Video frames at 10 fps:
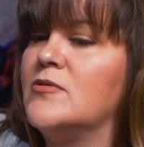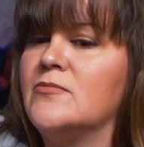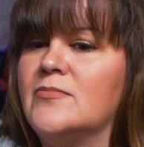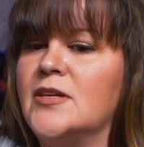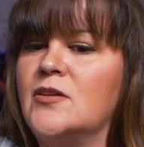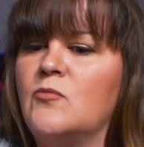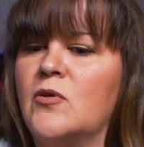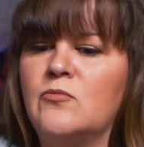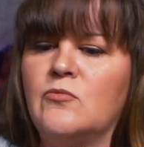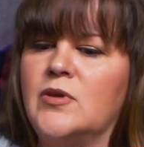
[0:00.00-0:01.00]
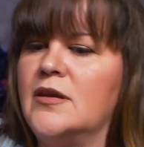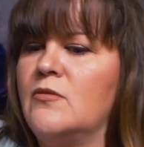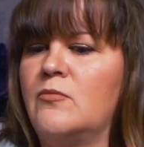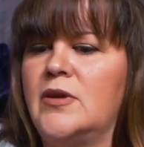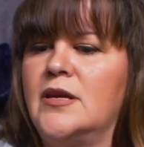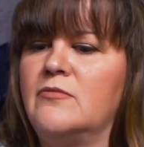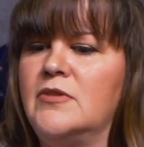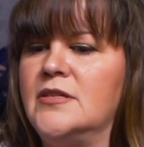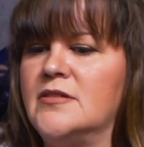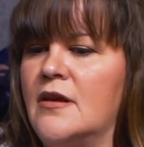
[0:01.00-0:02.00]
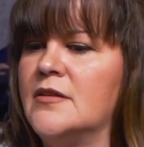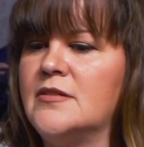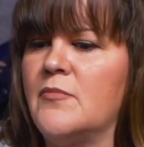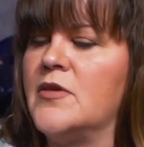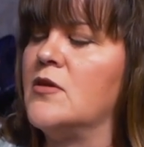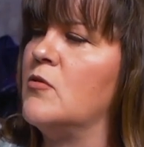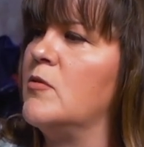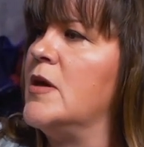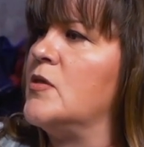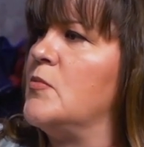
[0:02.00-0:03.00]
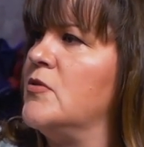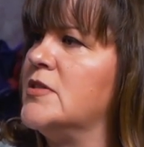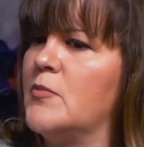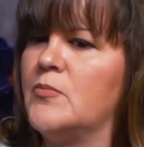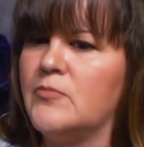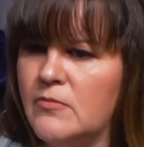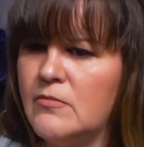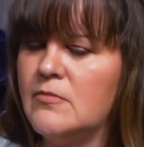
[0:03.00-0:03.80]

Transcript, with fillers: We were, you know, when we we redesign something or we make the prototype, mm.